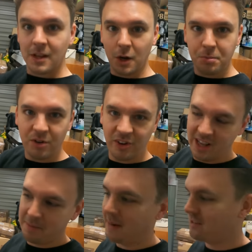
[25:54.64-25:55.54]
GoPro ran
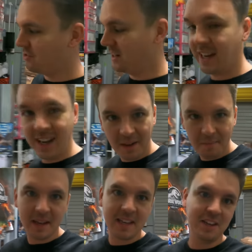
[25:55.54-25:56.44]
out of battery. I'm
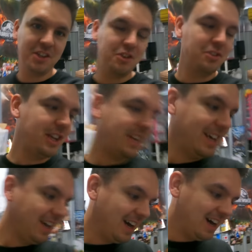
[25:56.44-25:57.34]
back in the unit.
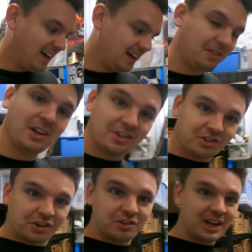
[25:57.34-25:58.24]
I'm going to
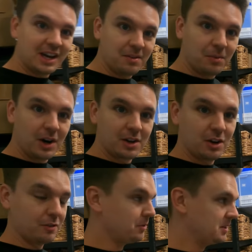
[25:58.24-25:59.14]
show you now what I
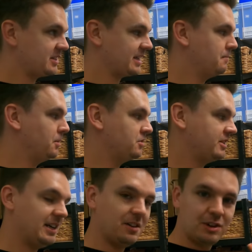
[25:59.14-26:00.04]
got from the second boot
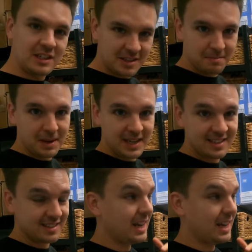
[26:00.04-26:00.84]
sale. Rest in peace.